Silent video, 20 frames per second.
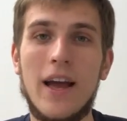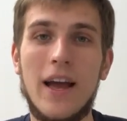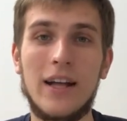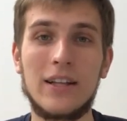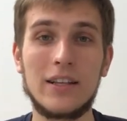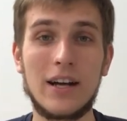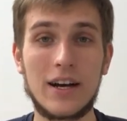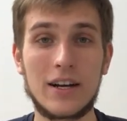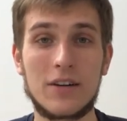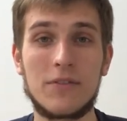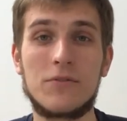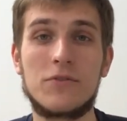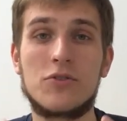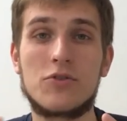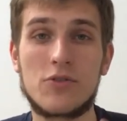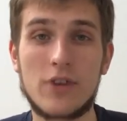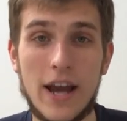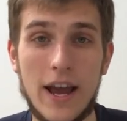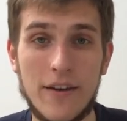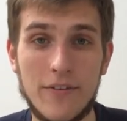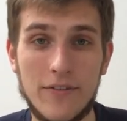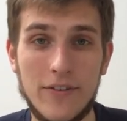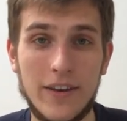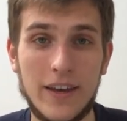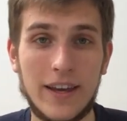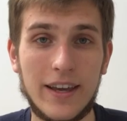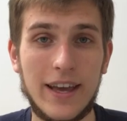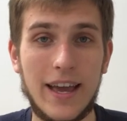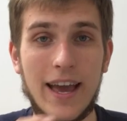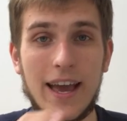a lot of
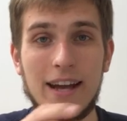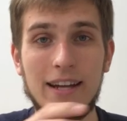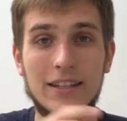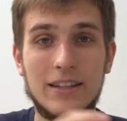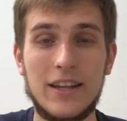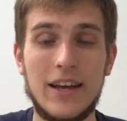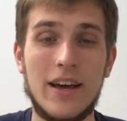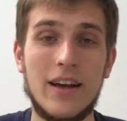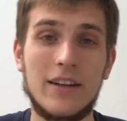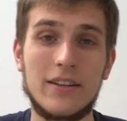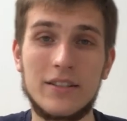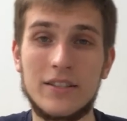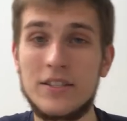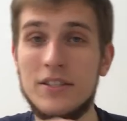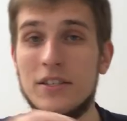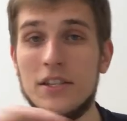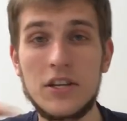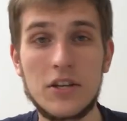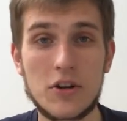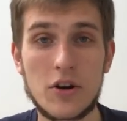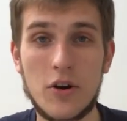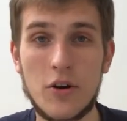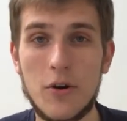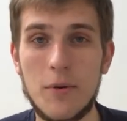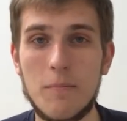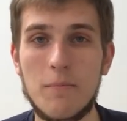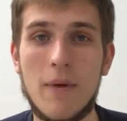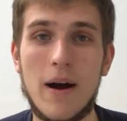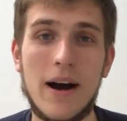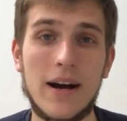traffic and zero
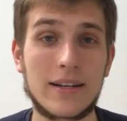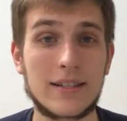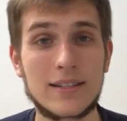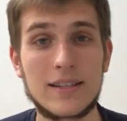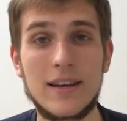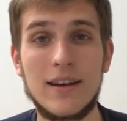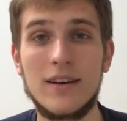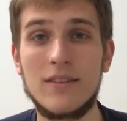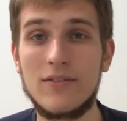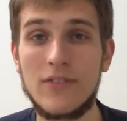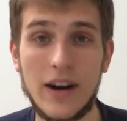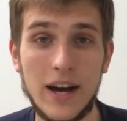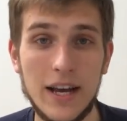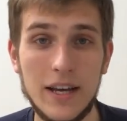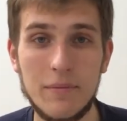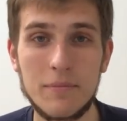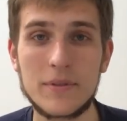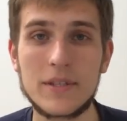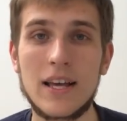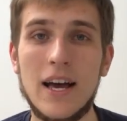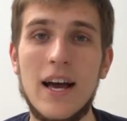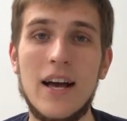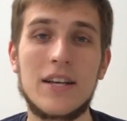bugs vibes.